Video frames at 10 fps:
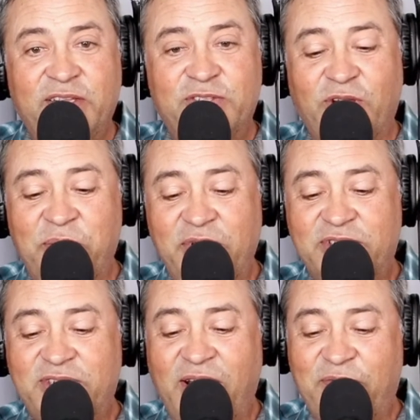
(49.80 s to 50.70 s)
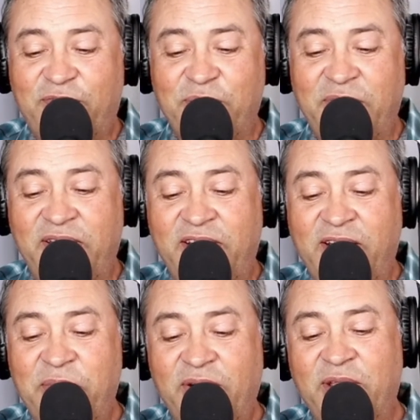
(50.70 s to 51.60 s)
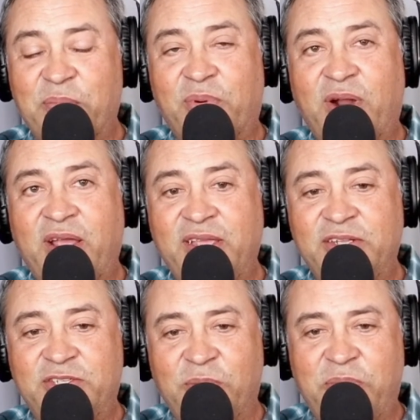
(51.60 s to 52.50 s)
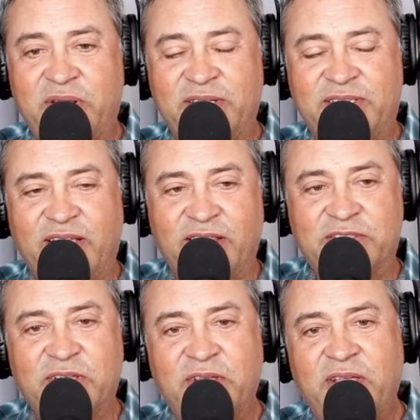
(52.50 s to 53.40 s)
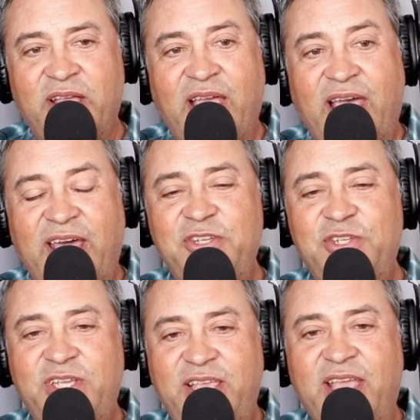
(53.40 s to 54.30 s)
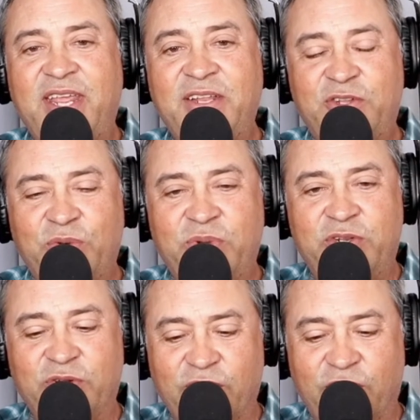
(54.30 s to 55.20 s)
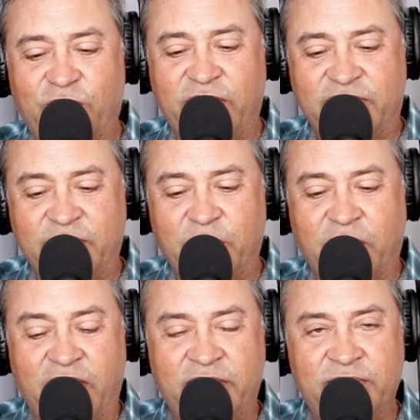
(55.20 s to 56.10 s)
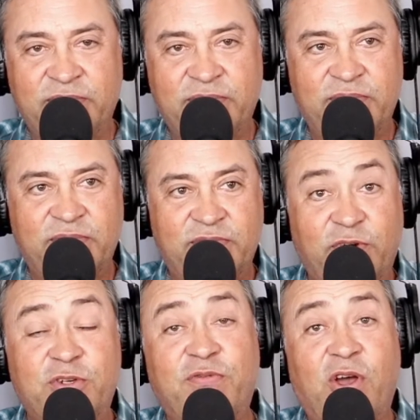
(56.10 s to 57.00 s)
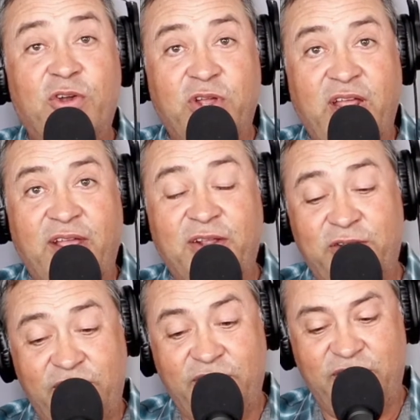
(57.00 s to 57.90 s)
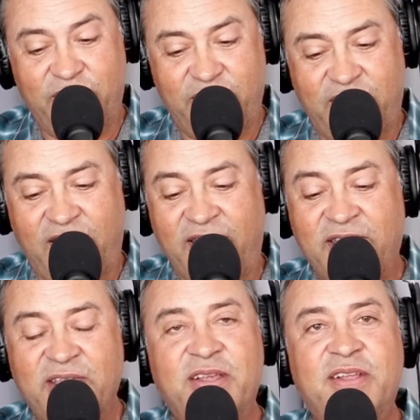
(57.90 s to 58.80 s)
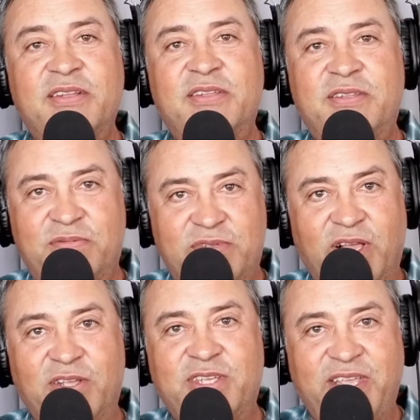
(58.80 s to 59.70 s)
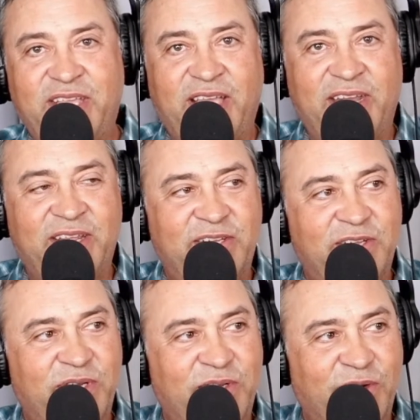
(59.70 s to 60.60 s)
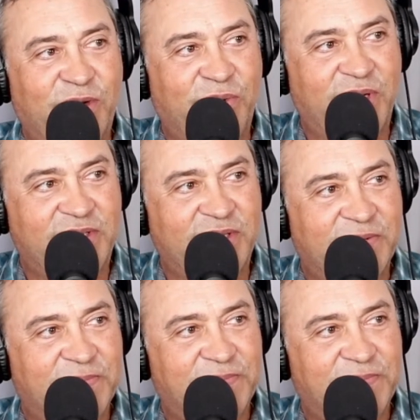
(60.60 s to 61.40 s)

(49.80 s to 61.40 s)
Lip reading: So I'm going to stop for a minute and I'm going to let Brian jump in and tell us, how did you get into Enduro racing, Brian? First of all, good day. Tell us how you got into Enduro racing.